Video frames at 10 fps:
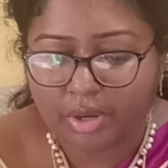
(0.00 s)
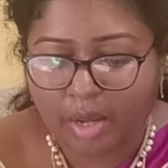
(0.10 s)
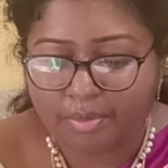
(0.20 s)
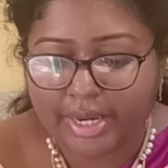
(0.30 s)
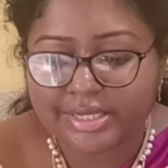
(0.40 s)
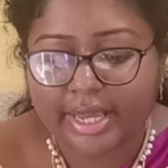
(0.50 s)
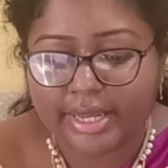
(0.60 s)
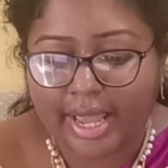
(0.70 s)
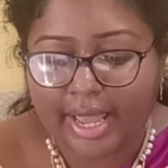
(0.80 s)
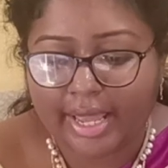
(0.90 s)
droplets can
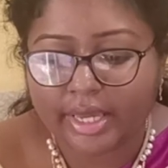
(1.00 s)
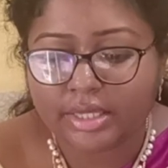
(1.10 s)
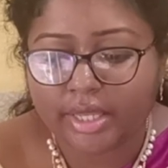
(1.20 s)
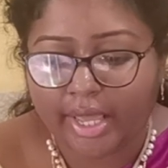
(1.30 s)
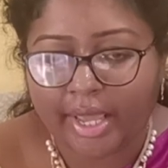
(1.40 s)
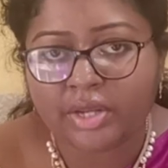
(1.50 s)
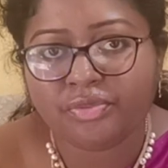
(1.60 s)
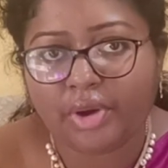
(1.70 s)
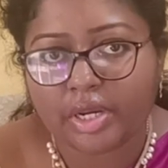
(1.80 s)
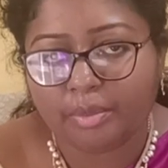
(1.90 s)
hang in the air
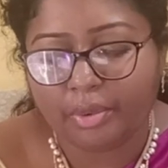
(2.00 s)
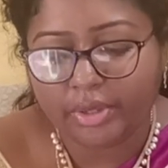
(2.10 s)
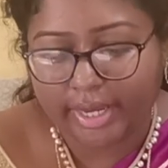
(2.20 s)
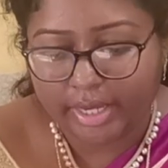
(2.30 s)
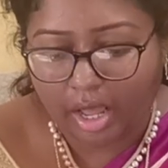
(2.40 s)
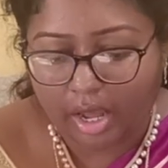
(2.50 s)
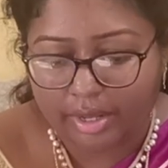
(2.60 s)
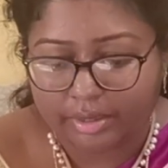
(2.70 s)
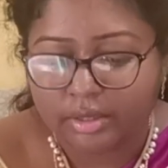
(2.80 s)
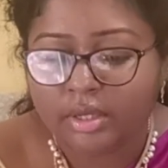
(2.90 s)
for about an
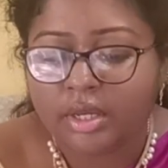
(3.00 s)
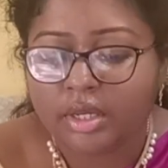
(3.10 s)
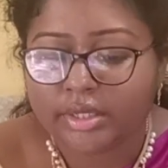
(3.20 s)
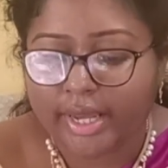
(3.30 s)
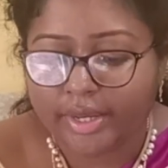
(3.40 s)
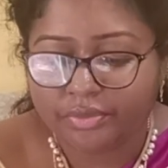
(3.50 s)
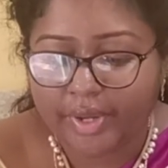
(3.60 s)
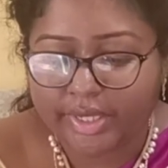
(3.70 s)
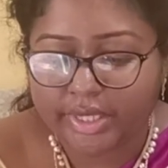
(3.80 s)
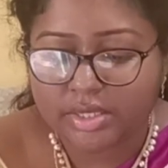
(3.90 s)
hour. The
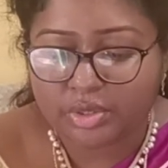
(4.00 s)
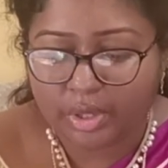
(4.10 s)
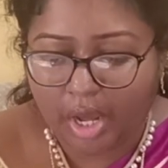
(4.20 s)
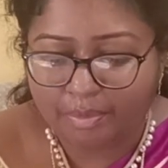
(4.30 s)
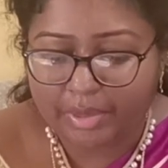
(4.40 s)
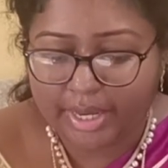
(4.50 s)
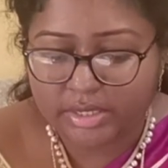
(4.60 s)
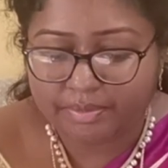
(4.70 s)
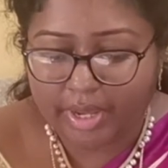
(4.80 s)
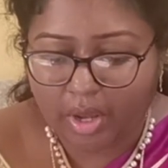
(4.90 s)
infectious droplets
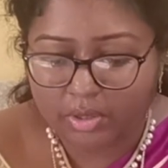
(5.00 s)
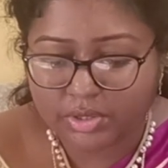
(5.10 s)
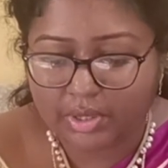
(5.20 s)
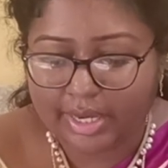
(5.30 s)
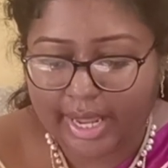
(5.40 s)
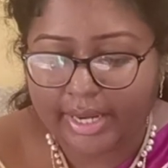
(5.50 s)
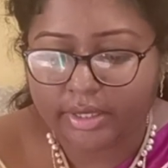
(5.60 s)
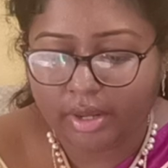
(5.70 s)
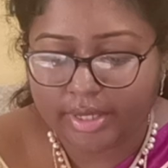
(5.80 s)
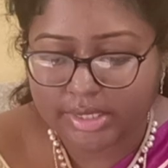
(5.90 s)
may also land
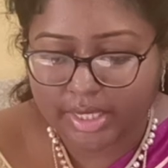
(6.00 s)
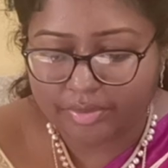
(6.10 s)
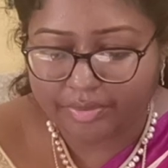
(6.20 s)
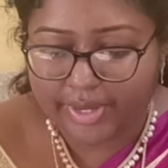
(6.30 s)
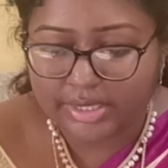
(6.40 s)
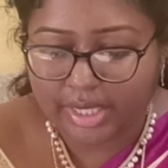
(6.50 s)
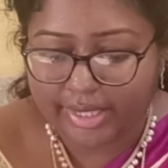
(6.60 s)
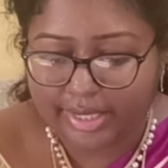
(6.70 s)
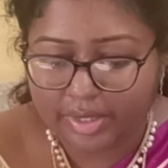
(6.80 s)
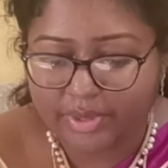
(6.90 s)
on a surface
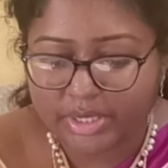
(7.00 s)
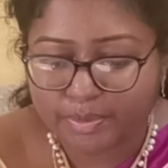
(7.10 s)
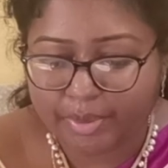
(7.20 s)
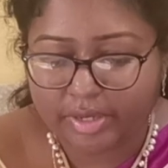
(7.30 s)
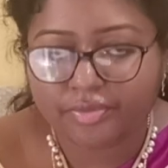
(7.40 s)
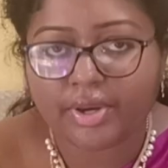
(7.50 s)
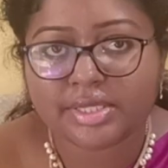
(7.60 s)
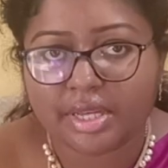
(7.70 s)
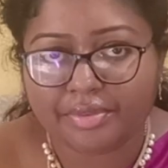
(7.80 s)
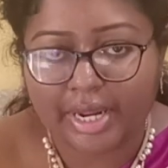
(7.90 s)
and live and spread for
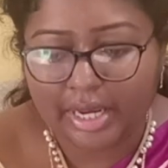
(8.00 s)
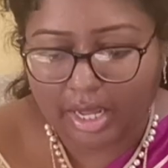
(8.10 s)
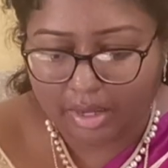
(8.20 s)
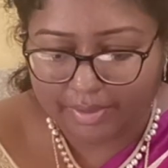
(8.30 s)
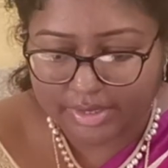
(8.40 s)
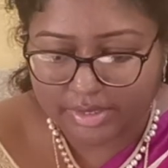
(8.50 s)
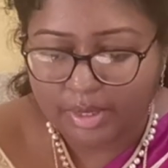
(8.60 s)
several hours.